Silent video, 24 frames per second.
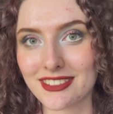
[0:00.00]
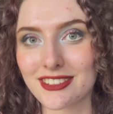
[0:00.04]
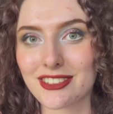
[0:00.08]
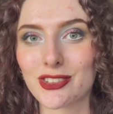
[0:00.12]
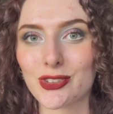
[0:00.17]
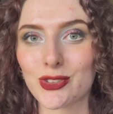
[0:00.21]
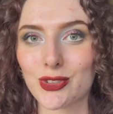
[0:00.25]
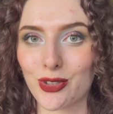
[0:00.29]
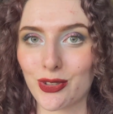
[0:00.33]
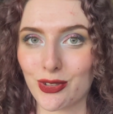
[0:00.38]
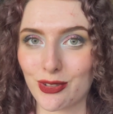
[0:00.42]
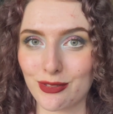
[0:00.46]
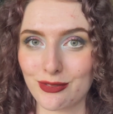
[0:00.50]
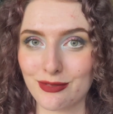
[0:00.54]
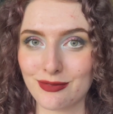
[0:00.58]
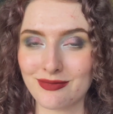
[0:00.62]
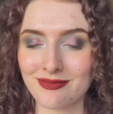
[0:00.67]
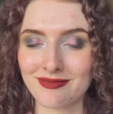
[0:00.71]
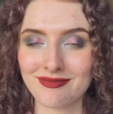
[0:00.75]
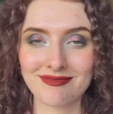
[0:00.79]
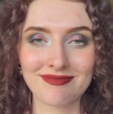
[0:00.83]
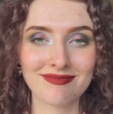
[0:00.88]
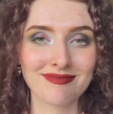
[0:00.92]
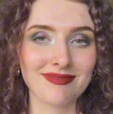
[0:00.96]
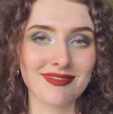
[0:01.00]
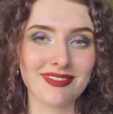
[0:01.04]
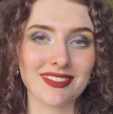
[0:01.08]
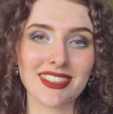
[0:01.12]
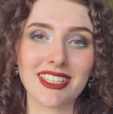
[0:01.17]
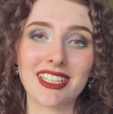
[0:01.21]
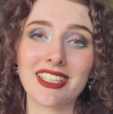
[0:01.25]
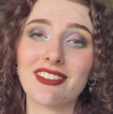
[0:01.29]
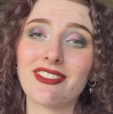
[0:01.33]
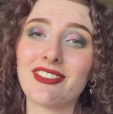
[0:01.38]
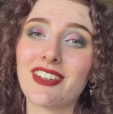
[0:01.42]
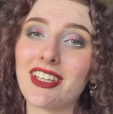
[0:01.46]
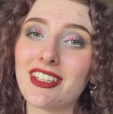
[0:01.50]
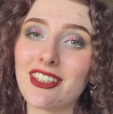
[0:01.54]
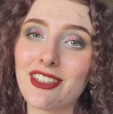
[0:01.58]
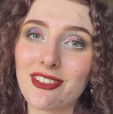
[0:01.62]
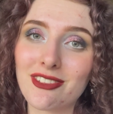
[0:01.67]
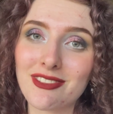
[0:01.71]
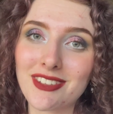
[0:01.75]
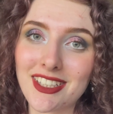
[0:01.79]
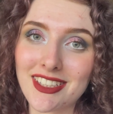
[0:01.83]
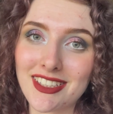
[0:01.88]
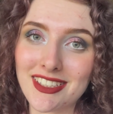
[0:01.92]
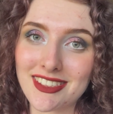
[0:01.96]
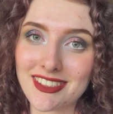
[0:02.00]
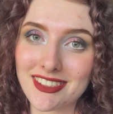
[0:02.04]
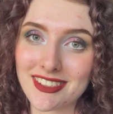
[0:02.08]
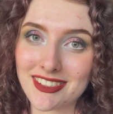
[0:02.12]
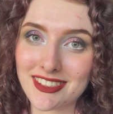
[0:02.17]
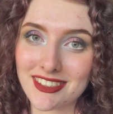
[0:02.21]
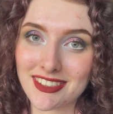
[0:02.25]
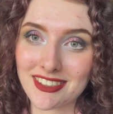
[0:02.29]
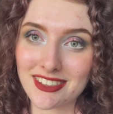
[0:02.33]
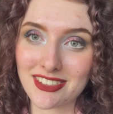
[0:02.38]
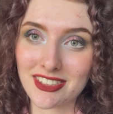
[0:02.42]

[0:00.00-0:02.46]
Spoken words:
So if any of that is